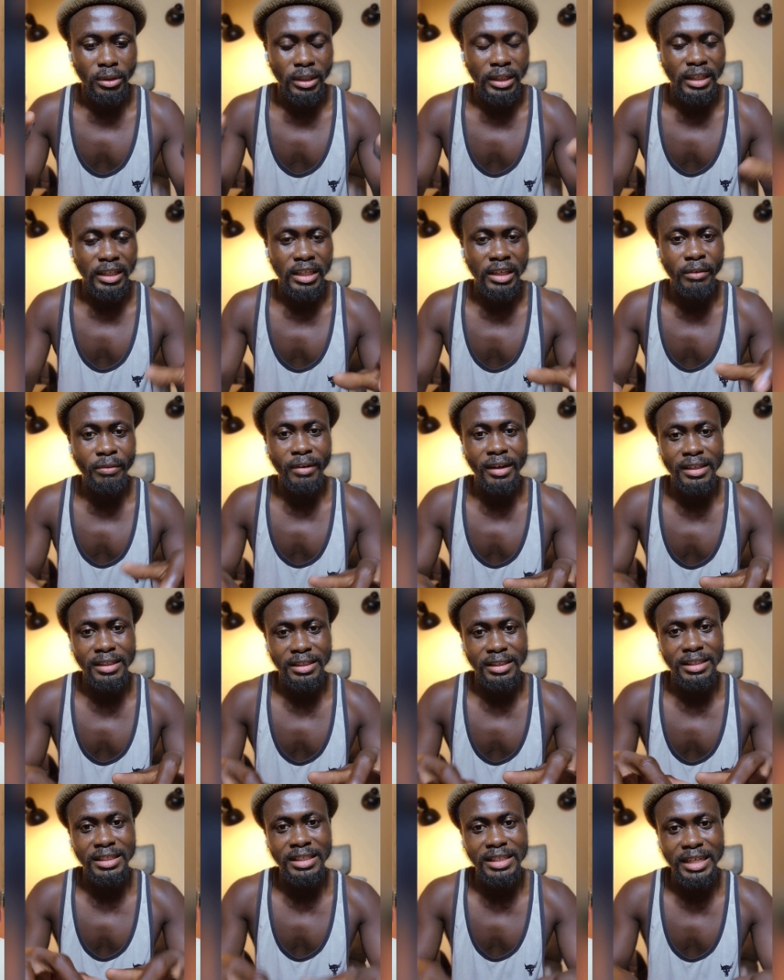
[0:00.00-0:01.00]
they give
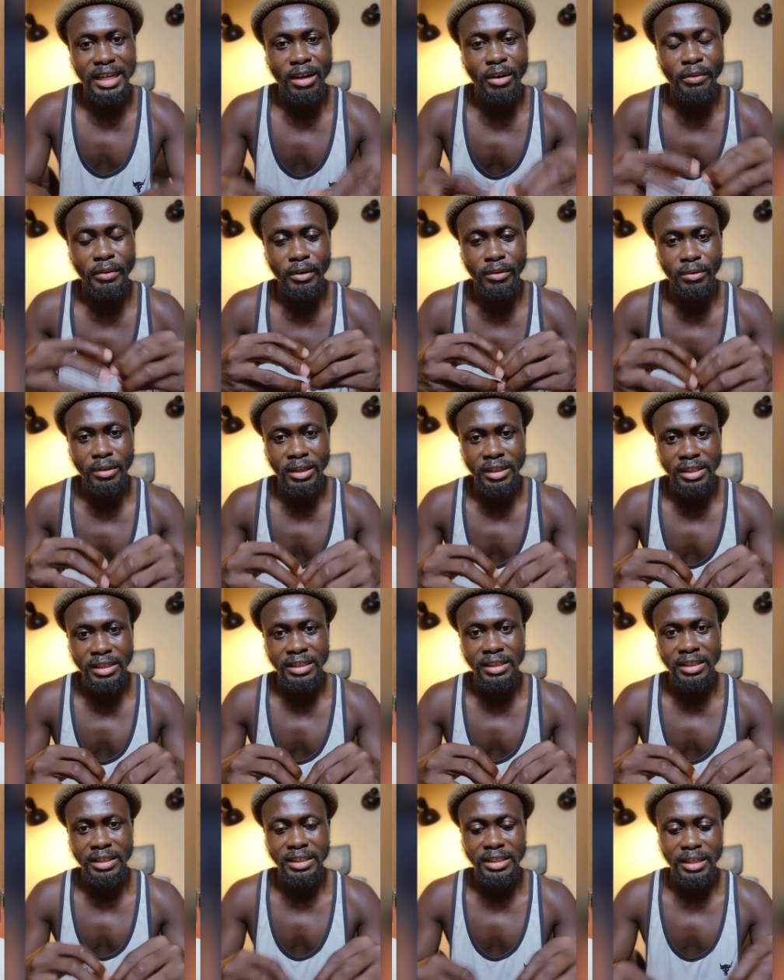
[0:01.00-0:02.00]
us this kind of
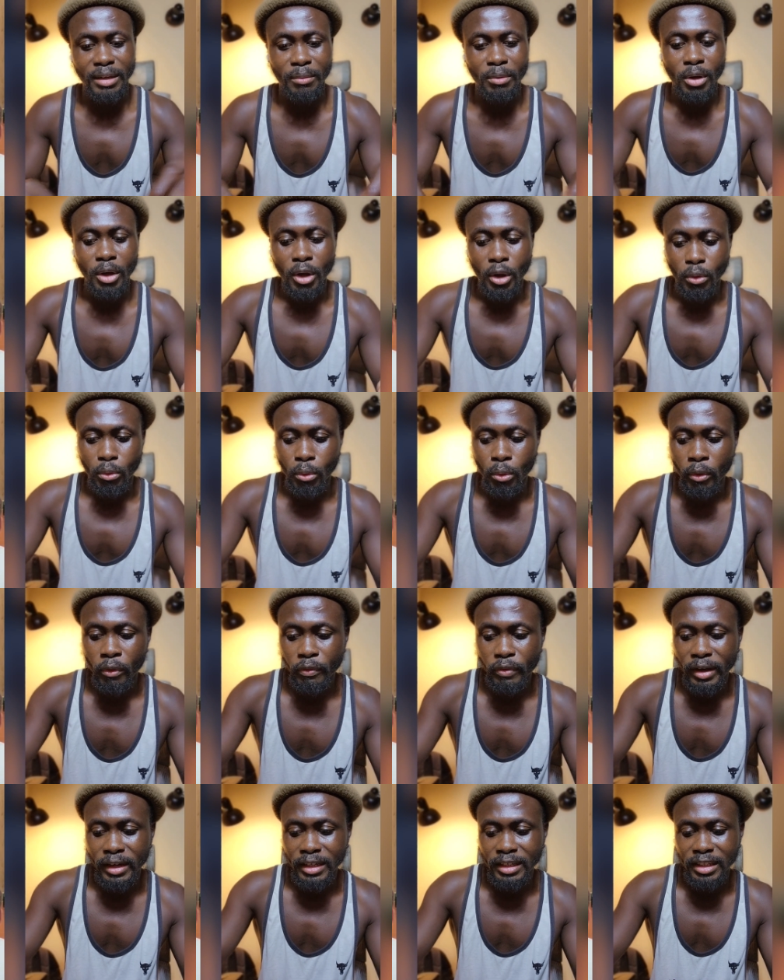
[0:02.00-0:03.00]
education system we will
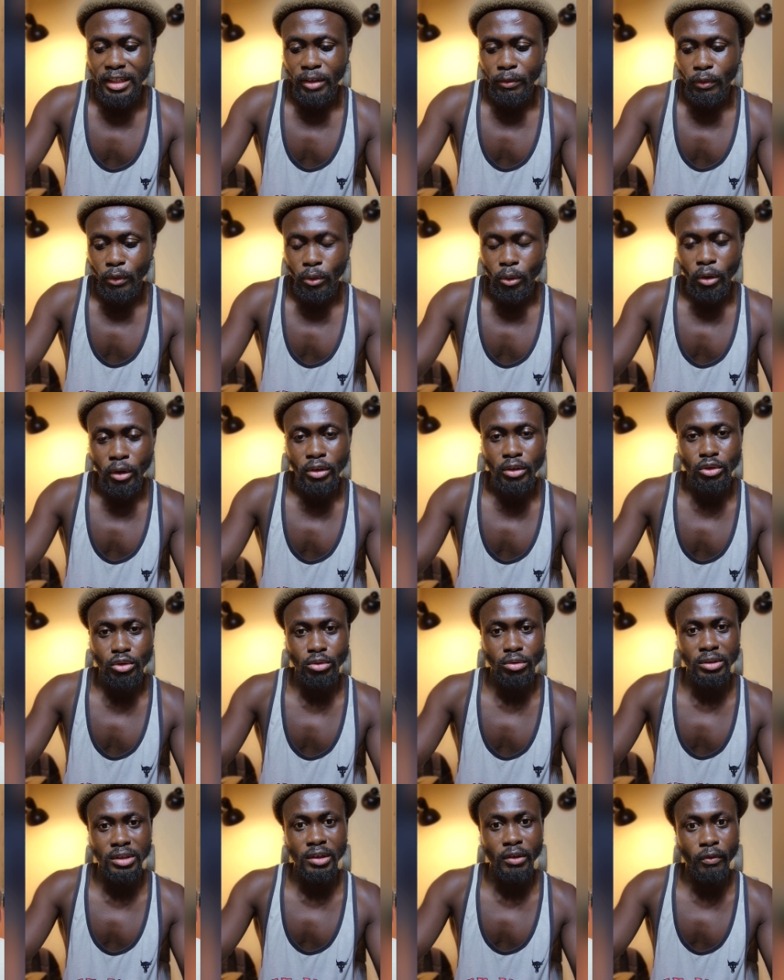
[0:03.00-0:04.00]
find it difficult
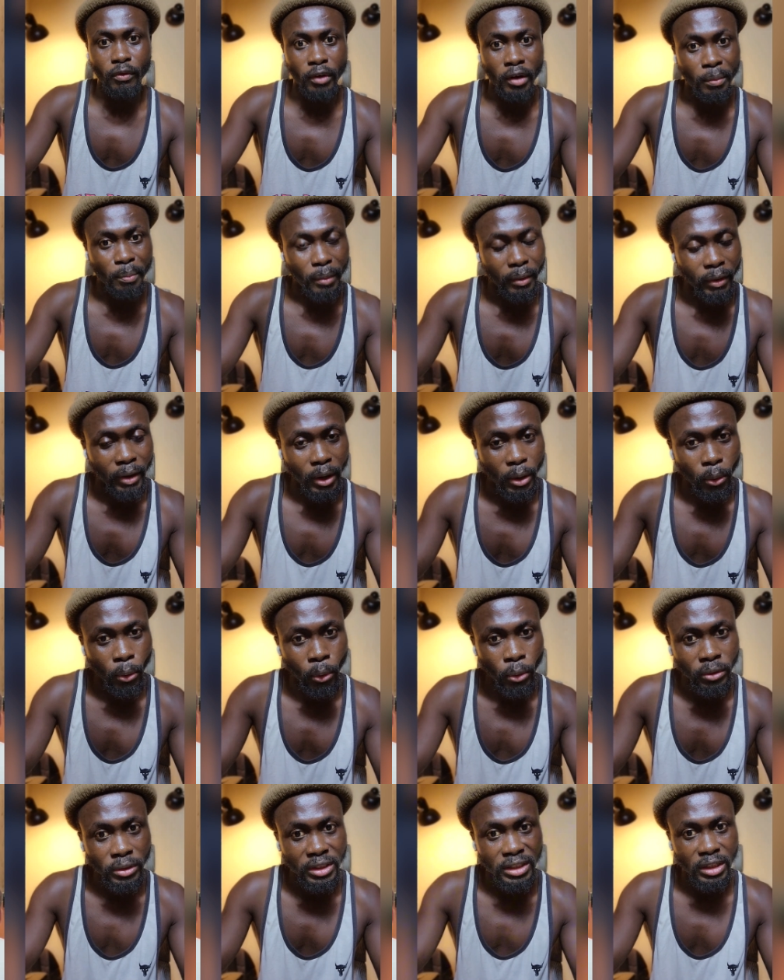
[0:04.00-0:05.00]
to develop our
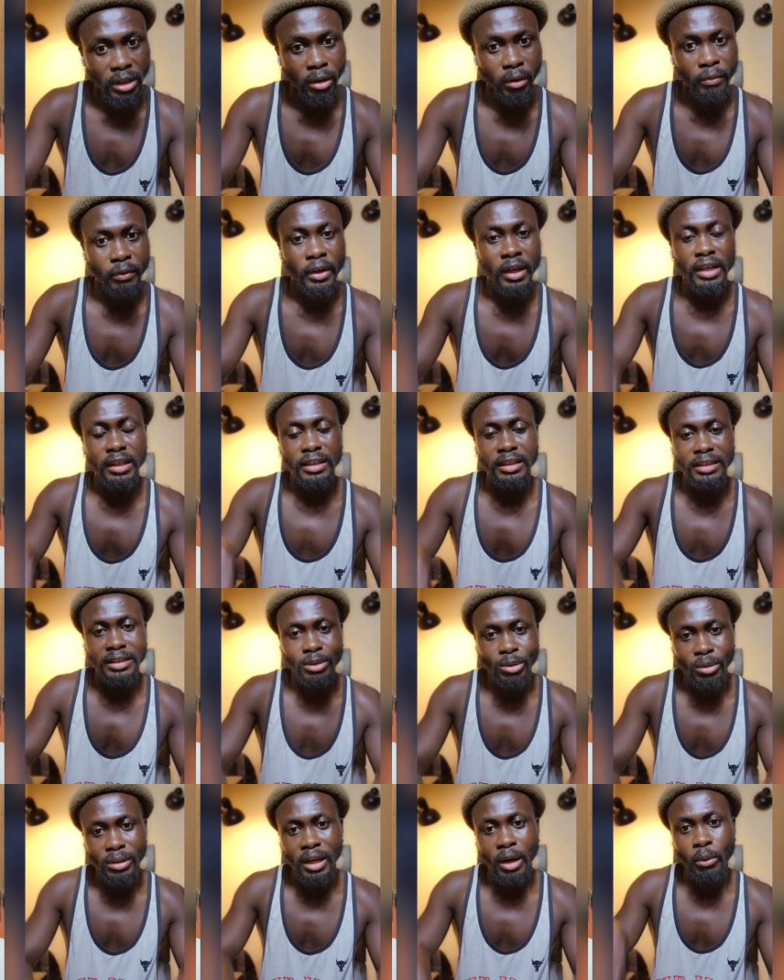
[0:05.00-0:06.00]
own self
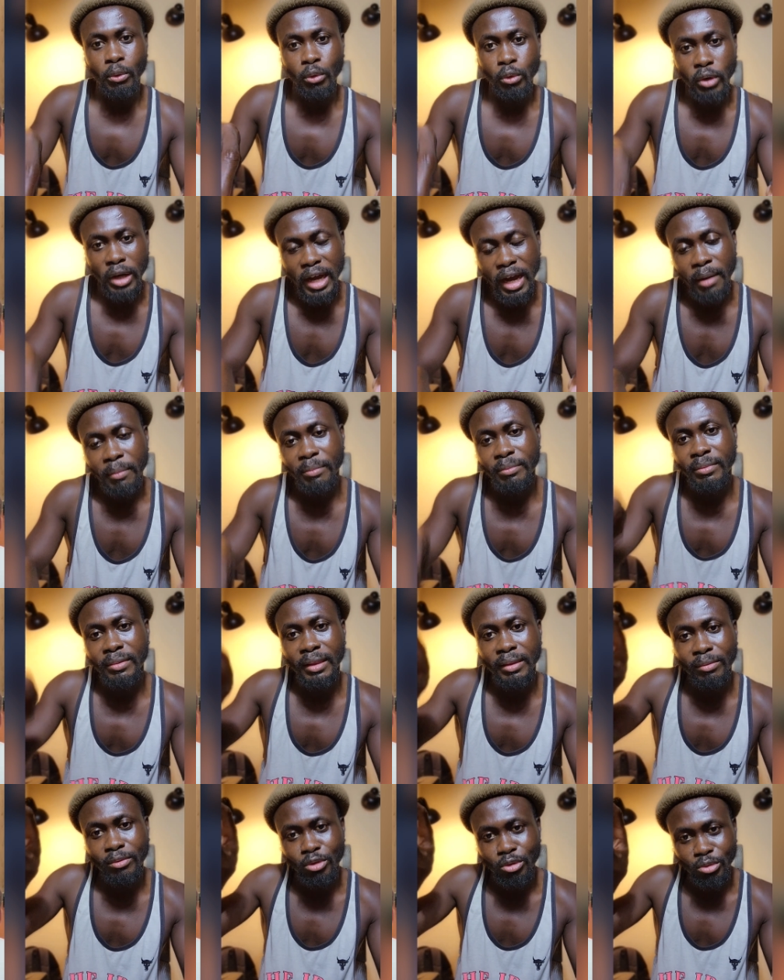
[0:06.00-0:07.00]
so that we'll come
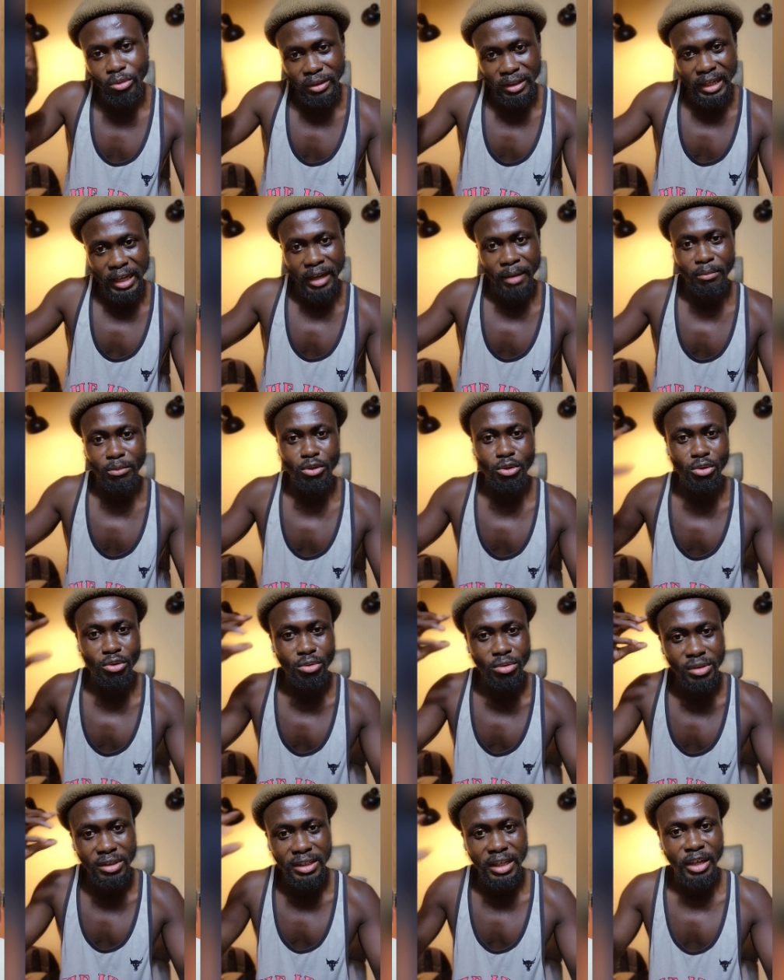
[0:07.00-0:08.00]
to them
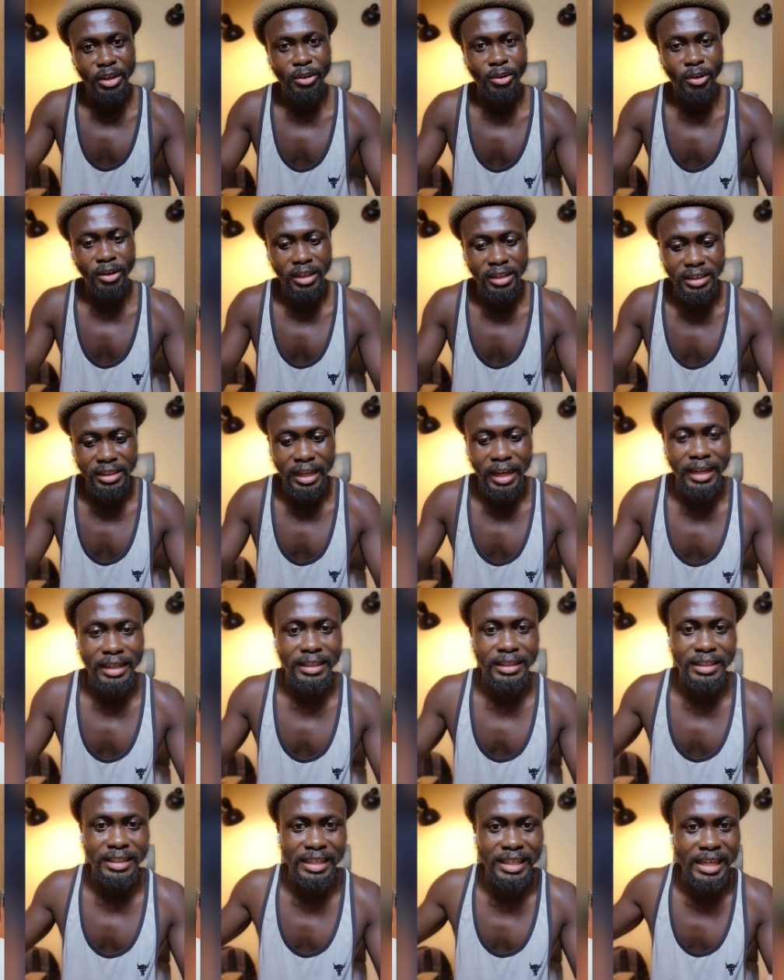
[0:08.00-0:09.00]
use the knowledge that
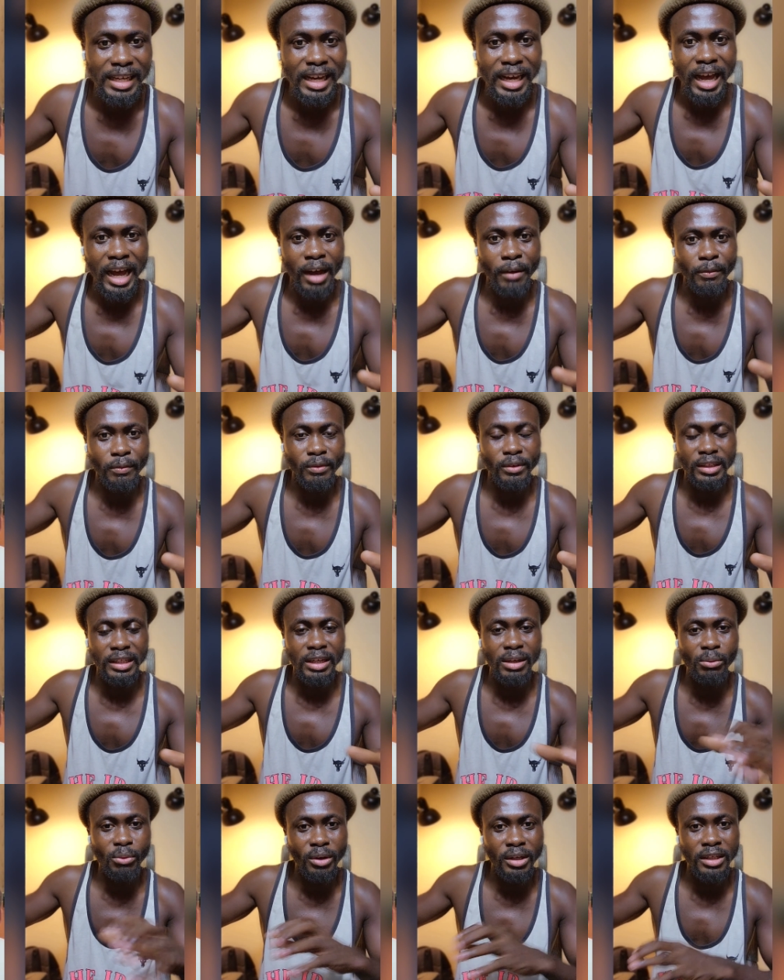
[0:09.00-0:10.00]
they have
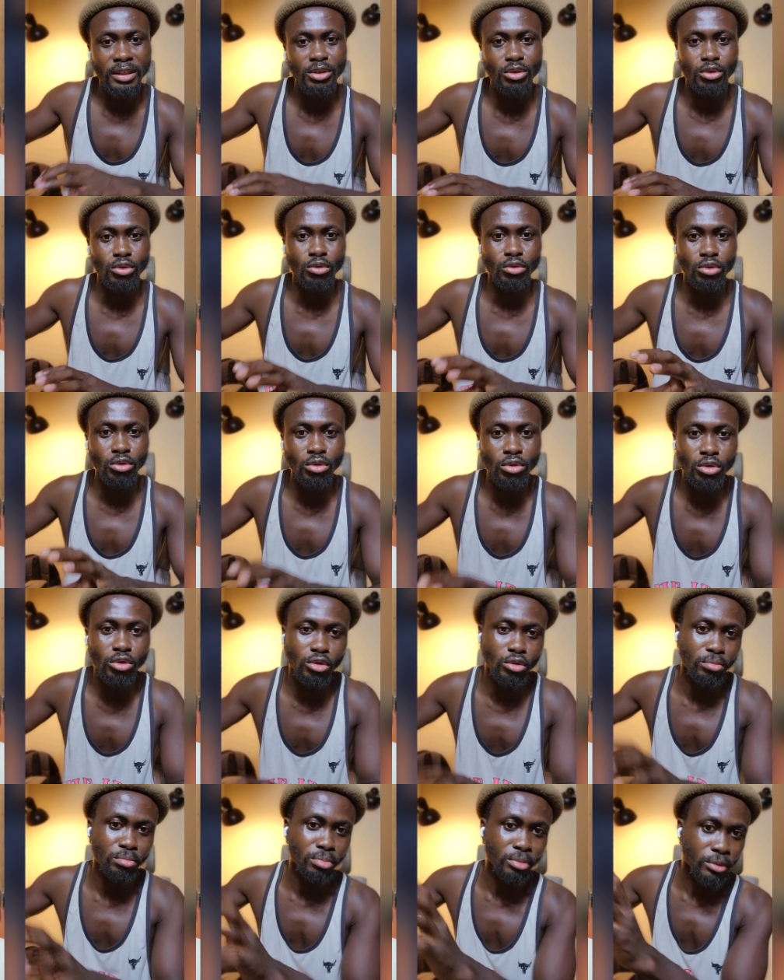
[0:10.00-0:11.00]
they wanted to use
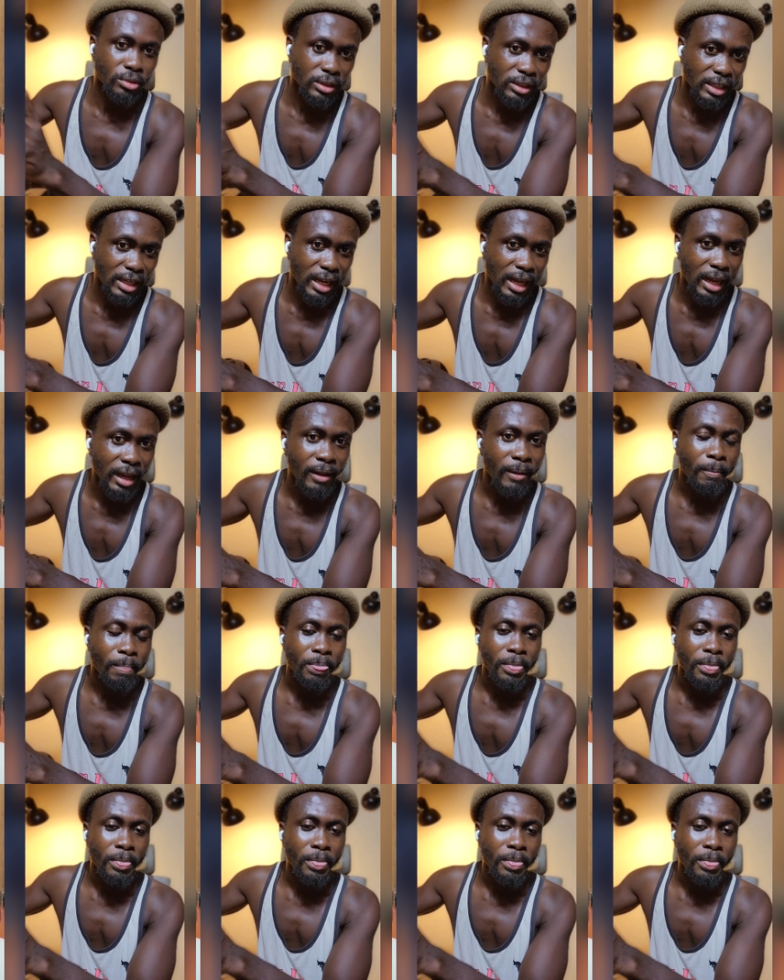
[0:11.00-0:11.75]
to build their